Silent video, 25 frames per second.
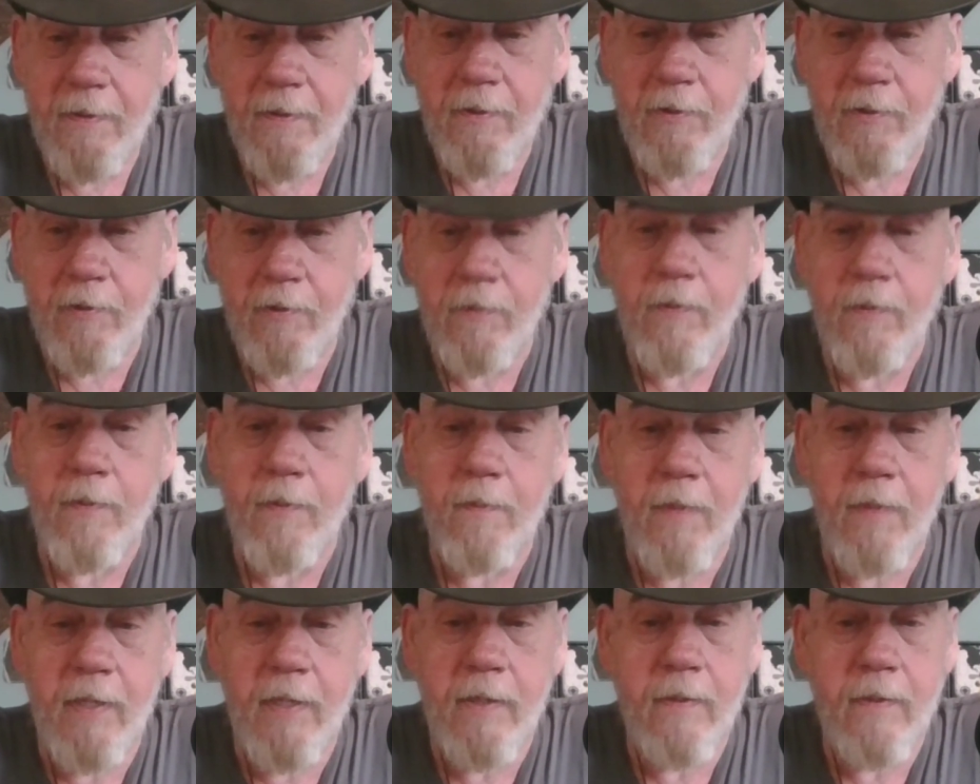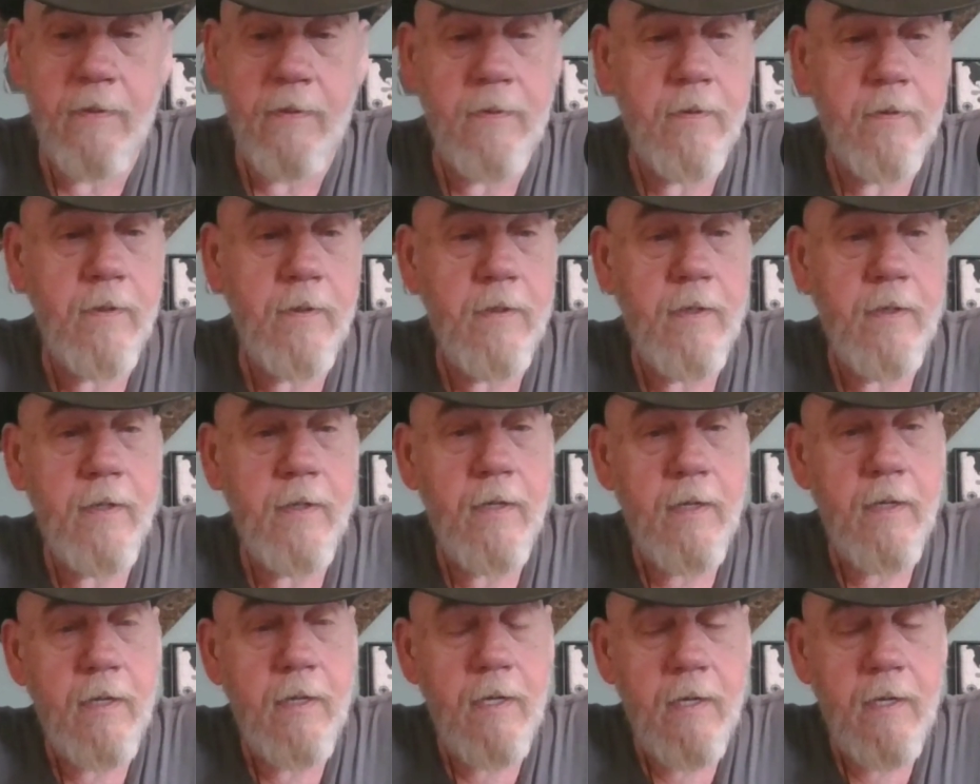to rebel.
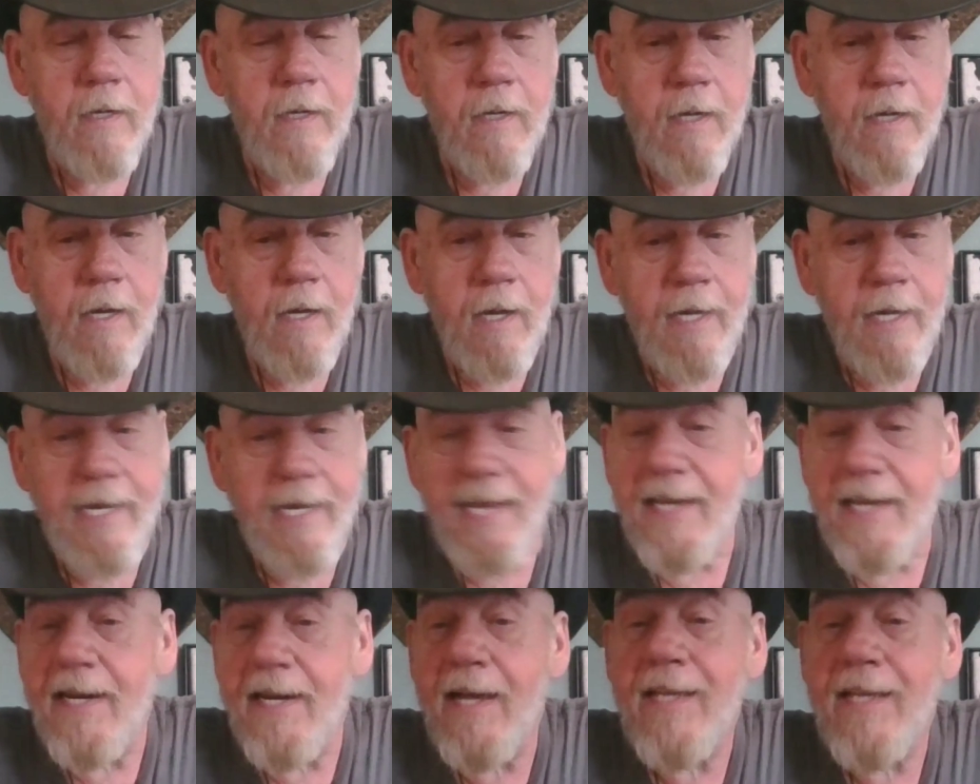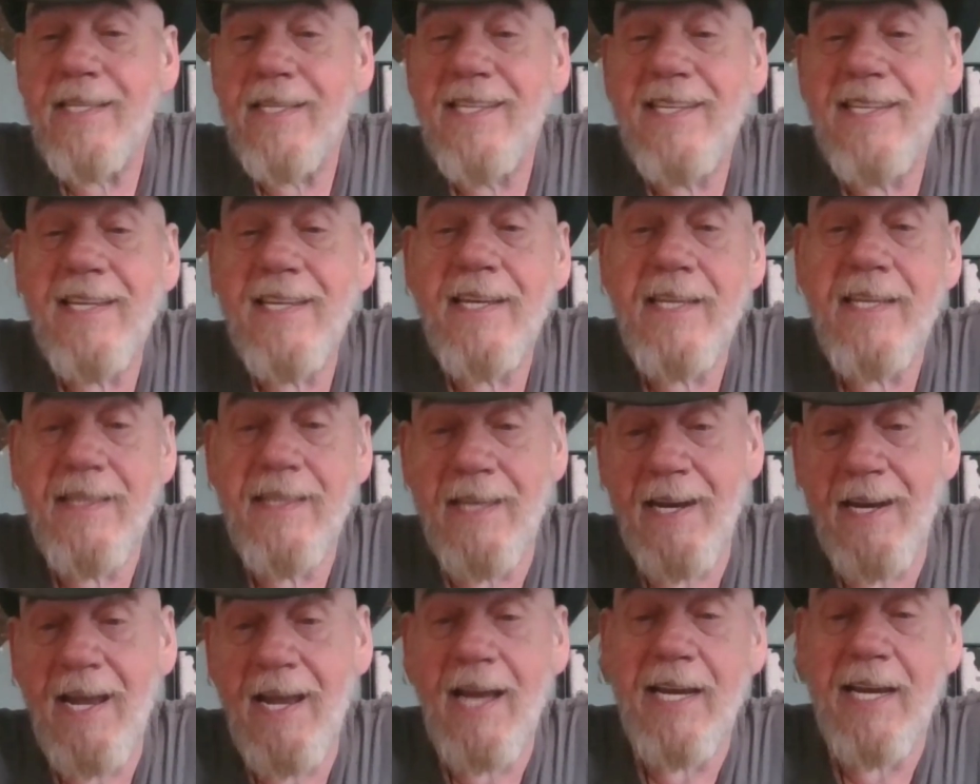I cannot say
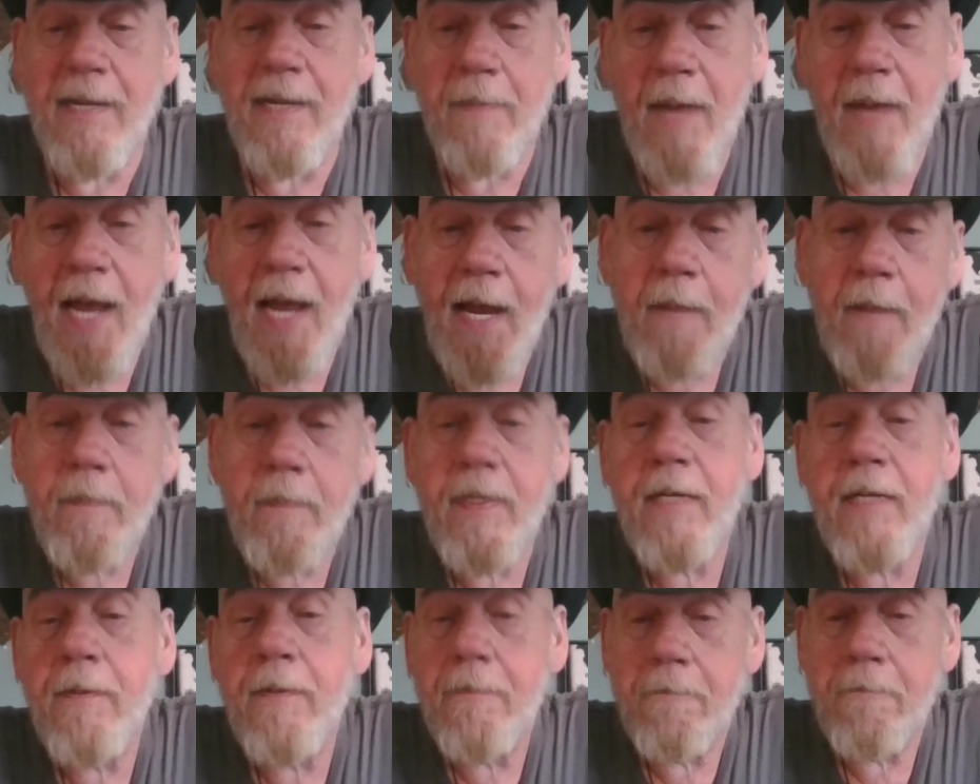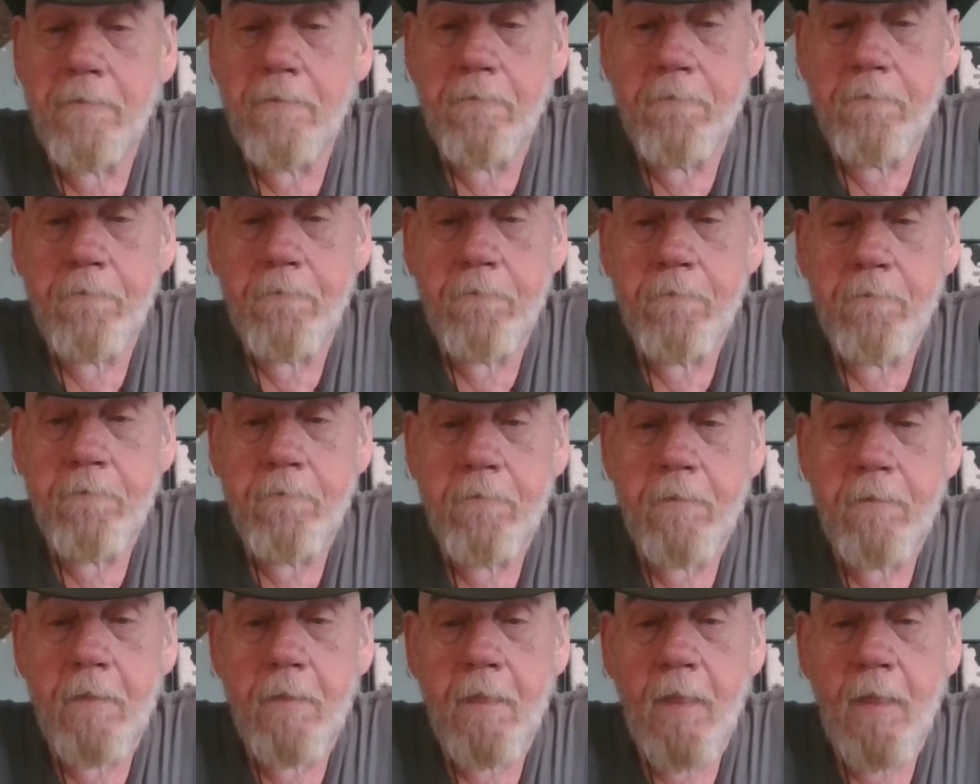that I am happy.
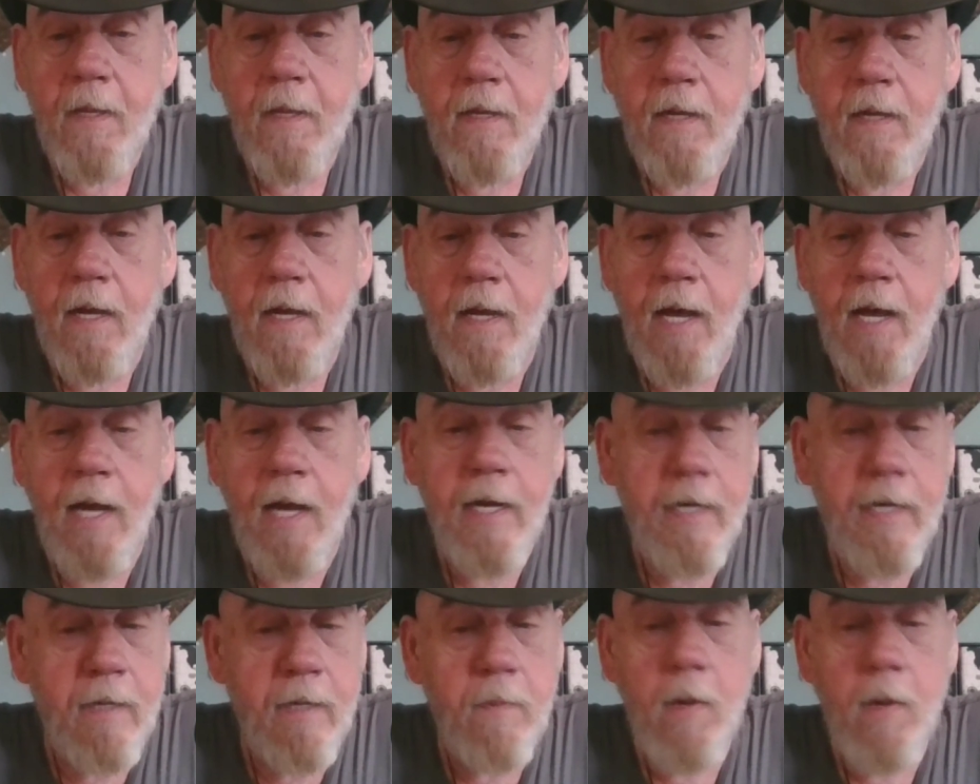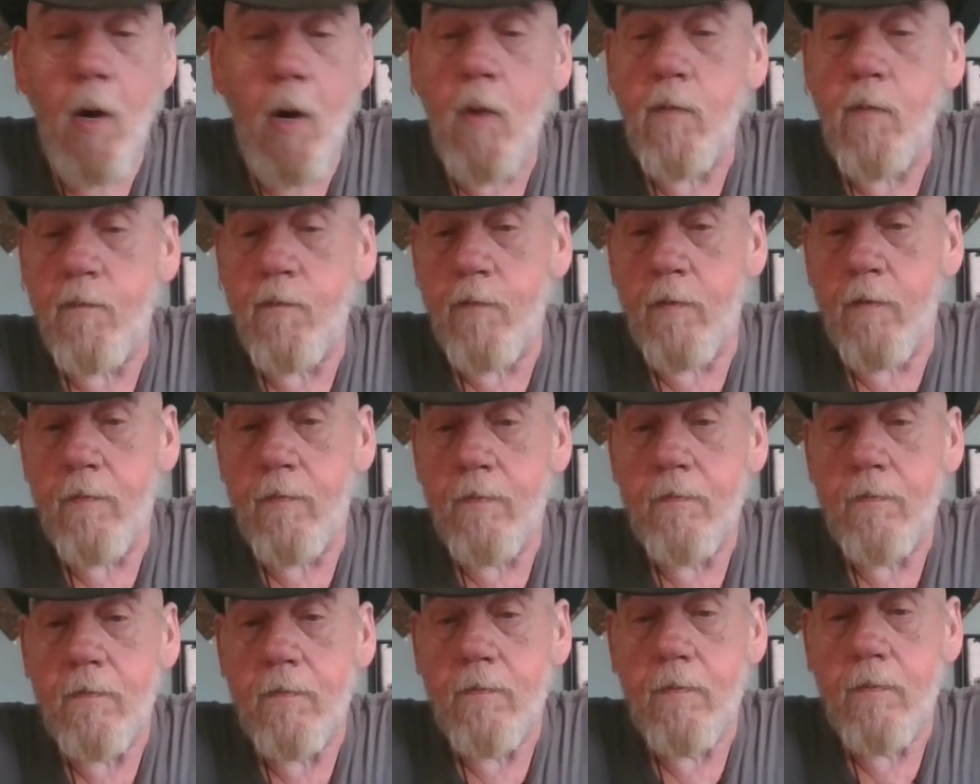I am hopeful
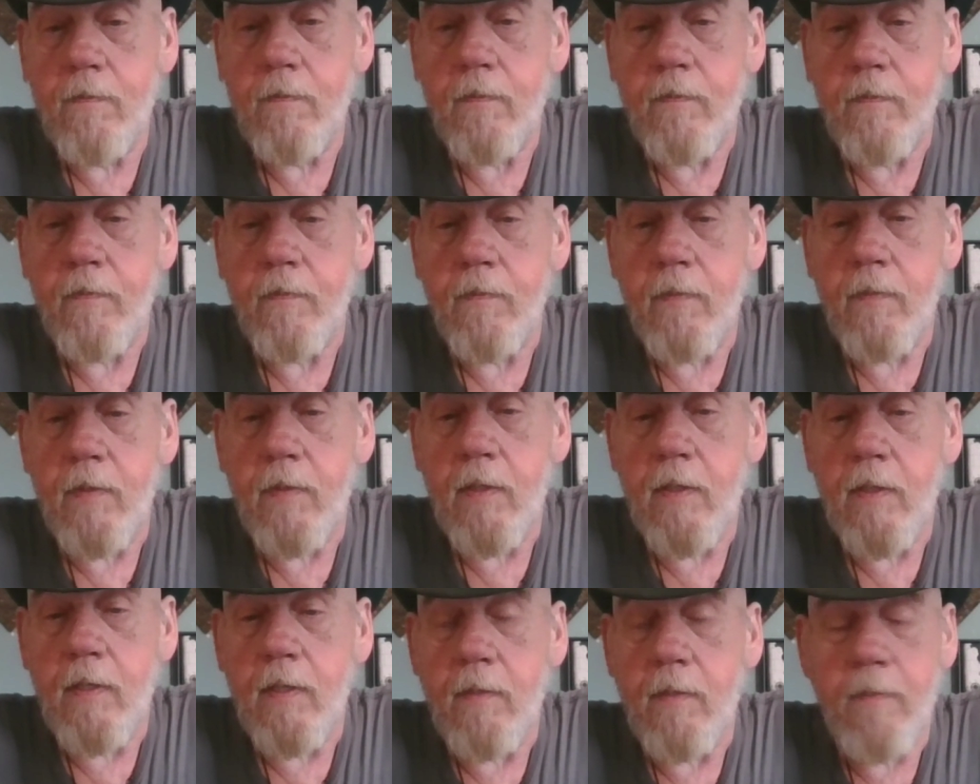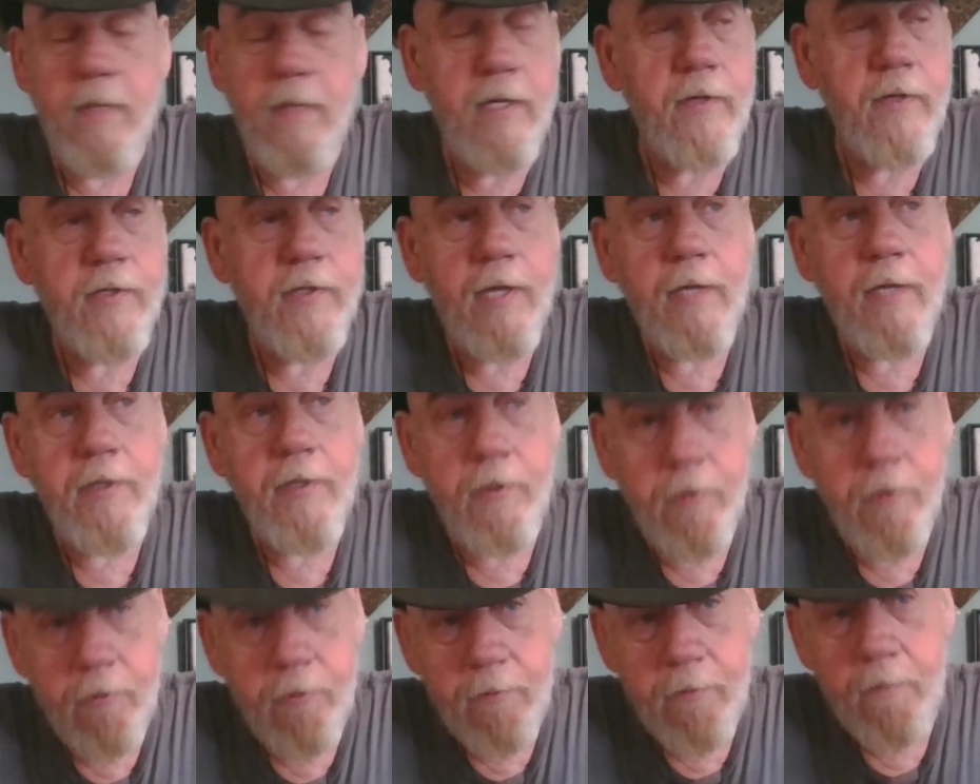because I
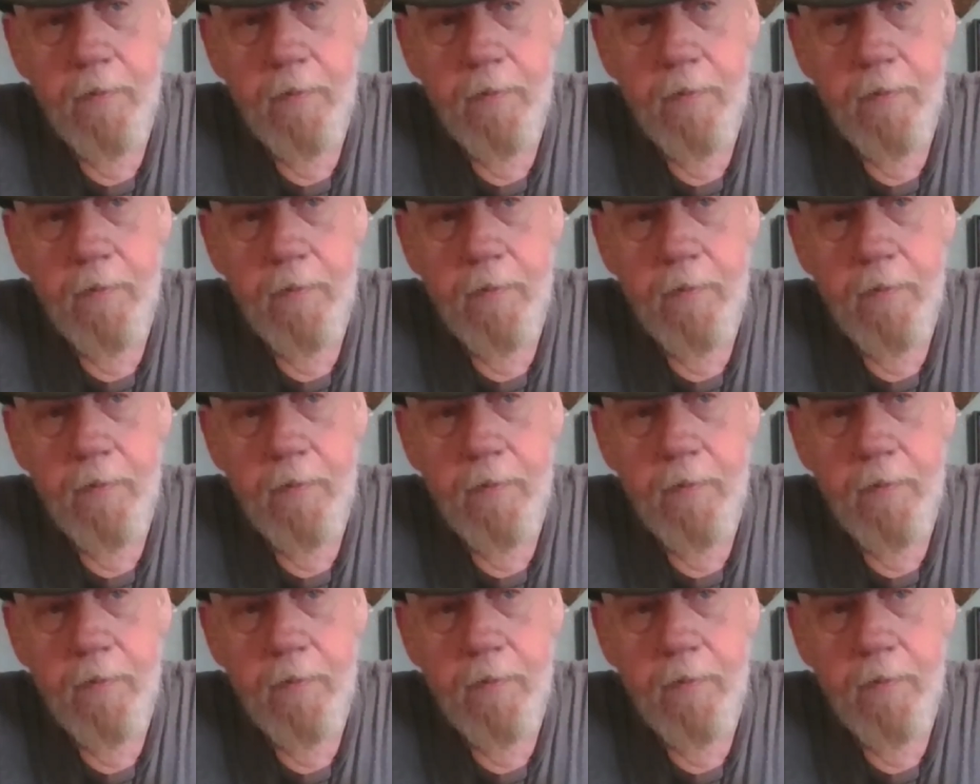do